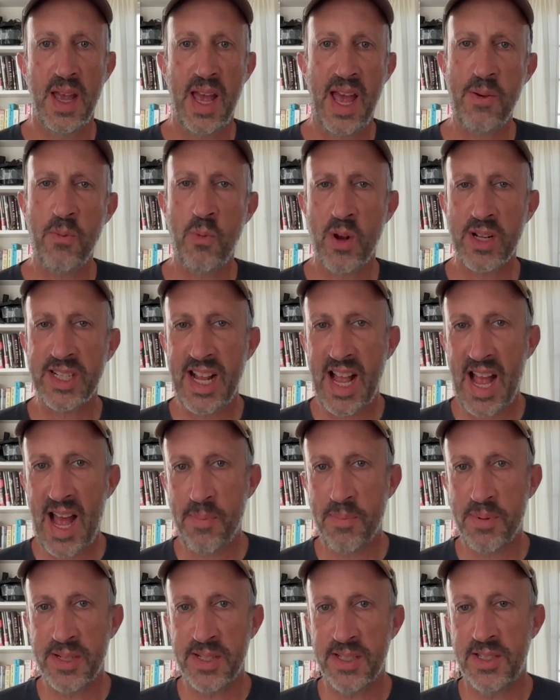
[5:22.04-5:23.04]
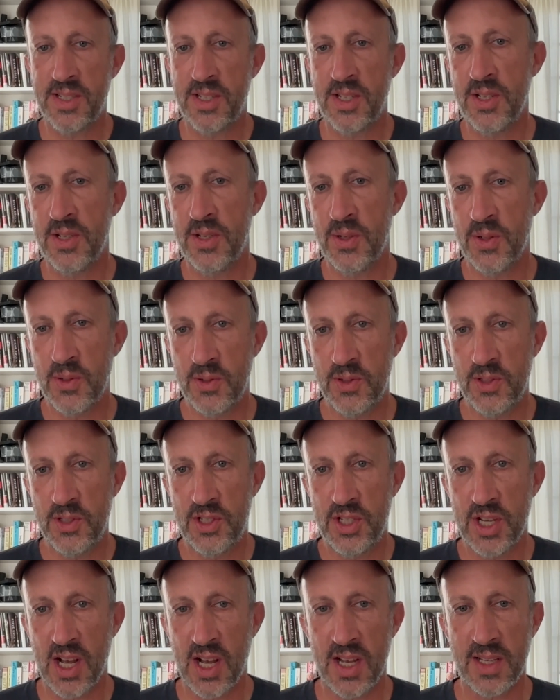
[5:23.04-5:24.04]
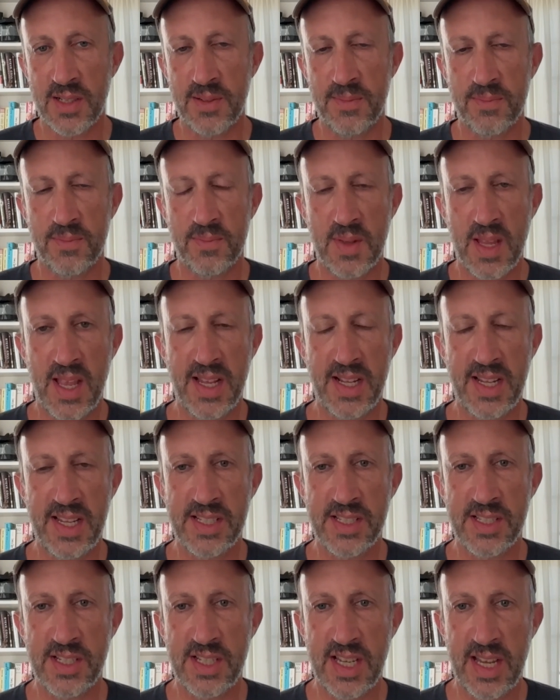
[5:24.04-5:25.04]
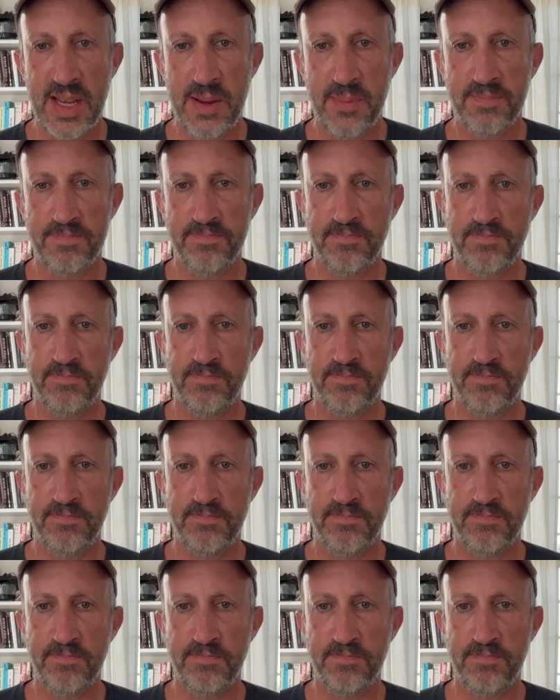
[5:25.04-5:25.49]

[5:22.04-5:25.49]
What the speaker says: And what had happened to John and his team?